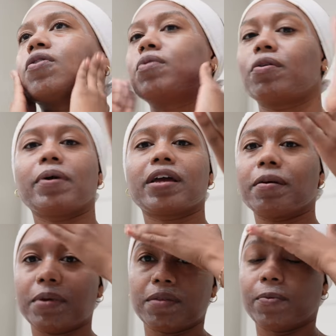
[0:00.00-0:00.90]
or when you're waking
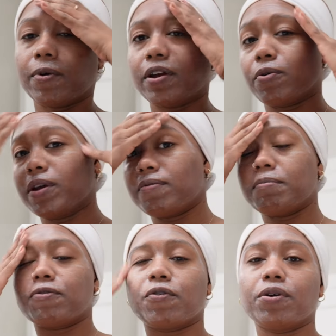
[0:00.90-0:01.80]
up in the morning, or
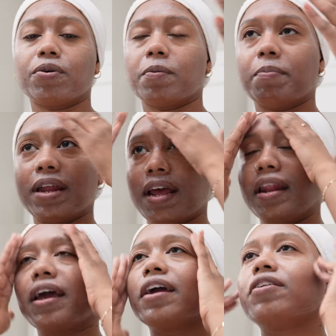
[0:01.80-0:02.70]
even before you go to bed at
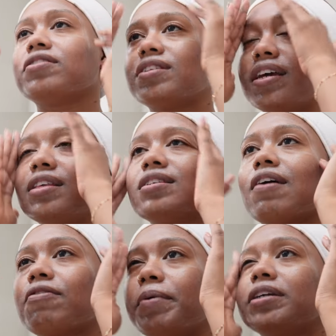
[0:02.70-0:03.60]
night, and you're saying these
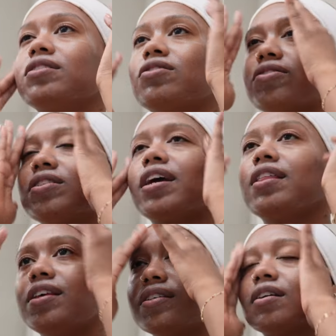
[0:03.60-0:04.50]
affirmations, you're
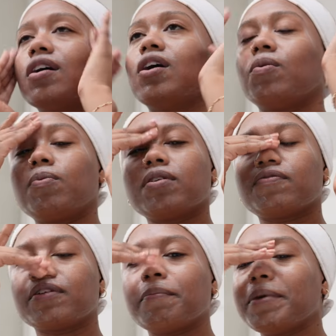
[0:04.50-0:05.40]
saying these wonderful,